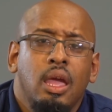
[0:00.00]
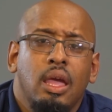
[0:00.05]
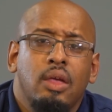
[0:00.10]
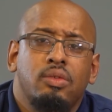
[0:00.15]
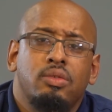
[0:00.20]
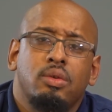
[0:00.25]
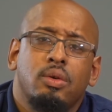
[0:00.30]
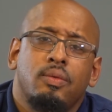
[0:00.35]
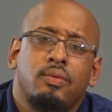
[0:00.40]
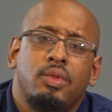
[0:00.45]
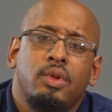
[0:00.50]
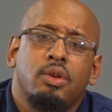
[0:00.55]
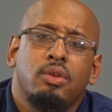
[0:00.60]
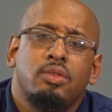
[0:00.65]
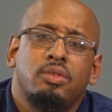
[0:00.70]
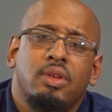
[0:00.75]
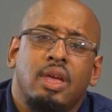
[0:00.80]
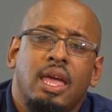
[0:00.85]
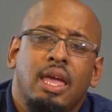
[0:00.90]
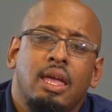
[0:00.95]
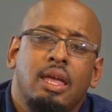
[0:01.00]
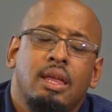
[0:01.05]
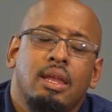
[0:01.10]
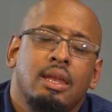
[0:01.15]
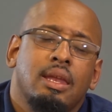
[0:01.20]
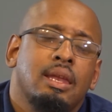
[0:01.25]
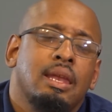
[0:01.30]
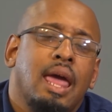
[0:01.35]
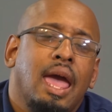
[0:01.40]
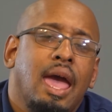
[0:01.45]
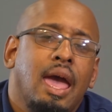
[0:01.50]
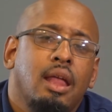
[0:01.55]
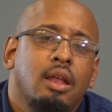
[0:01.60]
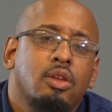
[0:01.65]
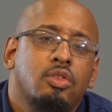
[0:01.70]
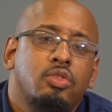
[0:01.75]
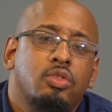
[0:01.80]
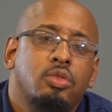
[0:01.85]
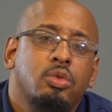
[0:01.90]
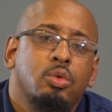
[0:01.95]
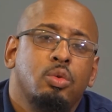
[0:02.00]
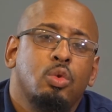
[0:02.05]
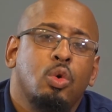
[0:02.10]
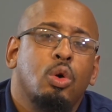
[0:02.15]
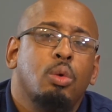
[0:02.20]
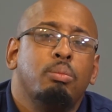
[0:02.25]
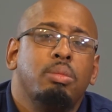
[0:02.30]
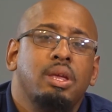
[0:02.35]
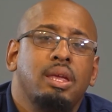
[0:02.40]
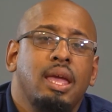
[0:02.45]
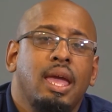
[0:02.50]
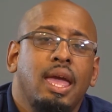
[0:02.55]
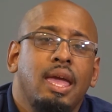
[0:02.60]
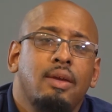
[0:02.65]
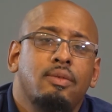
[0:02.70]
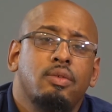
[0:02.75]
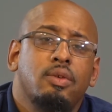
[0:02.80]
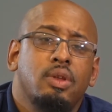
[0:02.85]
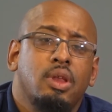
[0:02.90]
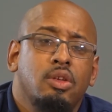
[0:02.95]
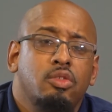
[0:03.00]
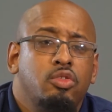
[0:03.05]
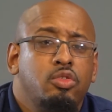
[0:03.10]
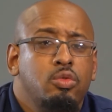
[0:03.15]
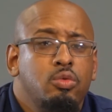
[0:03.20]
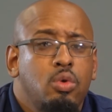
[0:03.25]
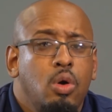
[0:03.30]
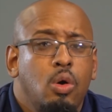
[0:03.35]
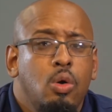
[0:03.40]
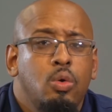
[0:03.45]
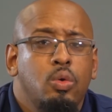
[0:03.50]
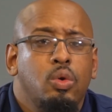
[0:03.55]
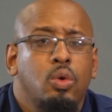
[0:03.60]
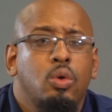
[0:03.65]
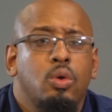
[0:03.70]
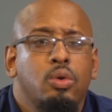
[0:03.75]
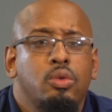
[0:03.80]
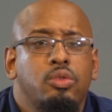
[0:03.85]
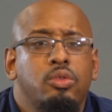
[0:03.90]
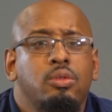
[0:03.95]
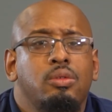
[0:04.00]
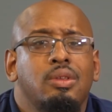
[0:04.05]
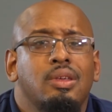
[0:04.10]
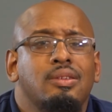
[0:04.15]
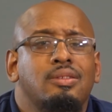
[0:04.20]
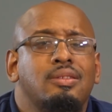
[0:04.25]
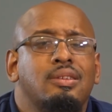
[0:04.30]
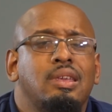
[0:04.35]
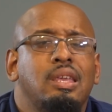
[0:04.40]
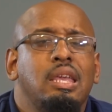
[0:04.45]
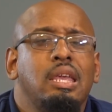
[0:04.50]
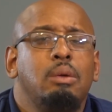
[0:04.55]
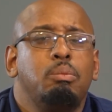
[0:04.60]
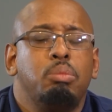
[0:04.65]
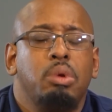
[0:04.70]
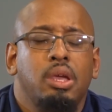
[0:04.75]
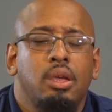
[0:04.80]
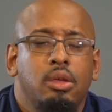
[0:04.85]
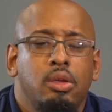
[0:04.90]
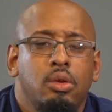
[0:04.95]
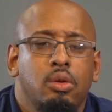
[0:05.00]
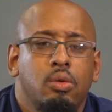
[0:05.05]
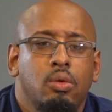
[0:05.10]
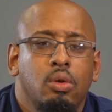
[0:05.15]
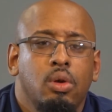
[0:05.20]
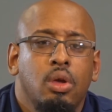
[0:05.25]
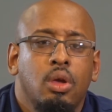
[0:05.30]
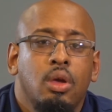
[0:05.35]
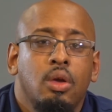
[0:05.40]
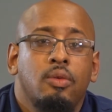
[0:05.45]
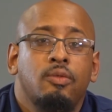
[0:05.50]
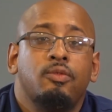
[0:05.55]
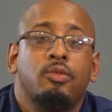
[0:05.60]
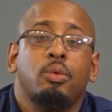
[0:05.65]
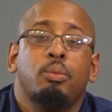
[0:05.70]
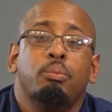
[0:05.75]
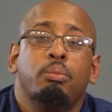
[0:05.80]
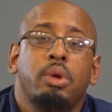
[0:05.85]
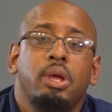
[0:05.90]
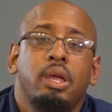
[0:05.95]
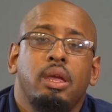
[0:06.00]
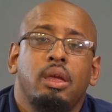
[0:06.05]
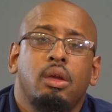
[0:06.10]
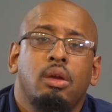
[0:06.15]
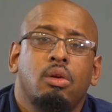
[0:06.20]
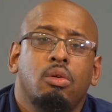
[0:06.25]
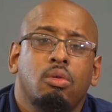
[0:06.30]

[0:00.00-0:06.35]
And so if there's an attitude or behavior that you hold on to that's keeping you from being